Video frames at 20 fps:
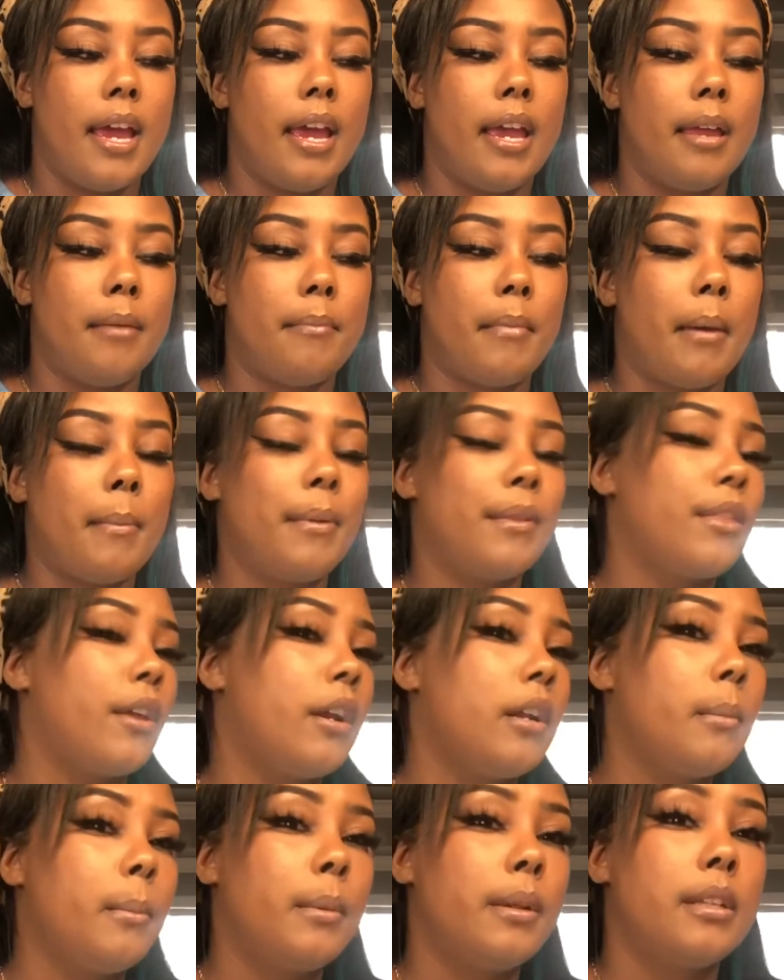And maybe
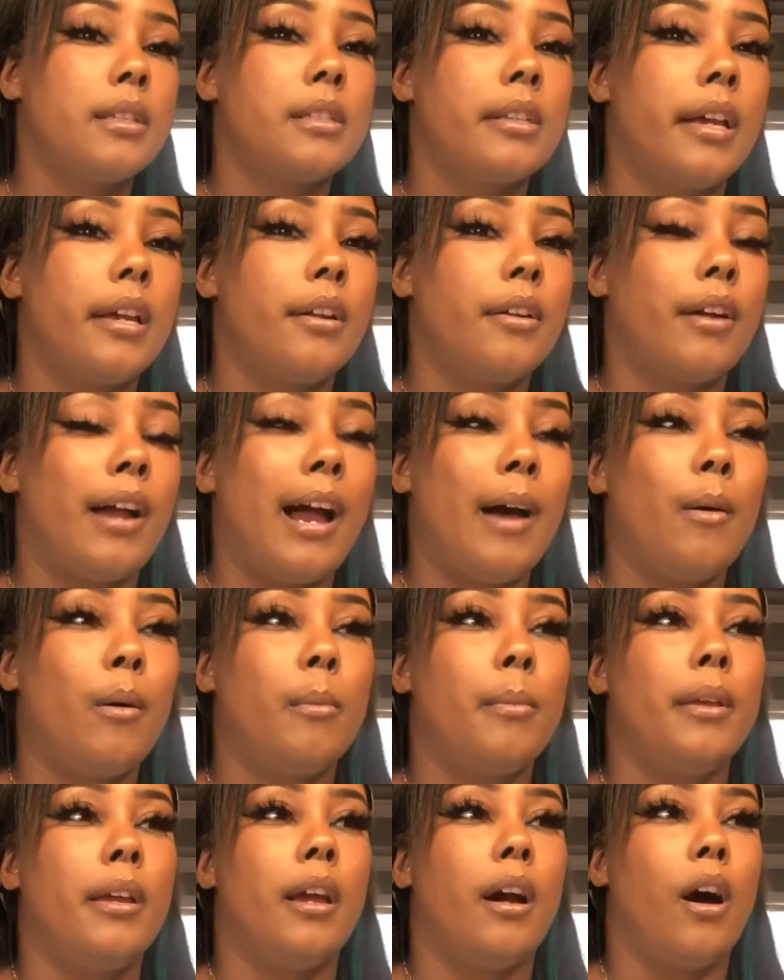thirty minutes later, I will
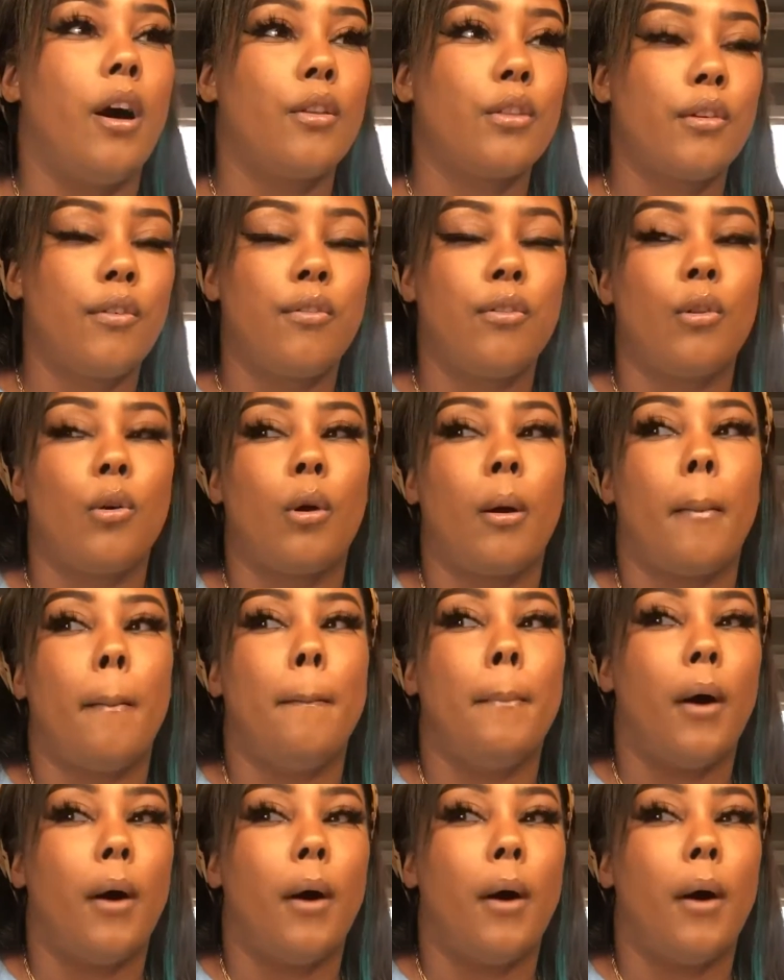be on the floor,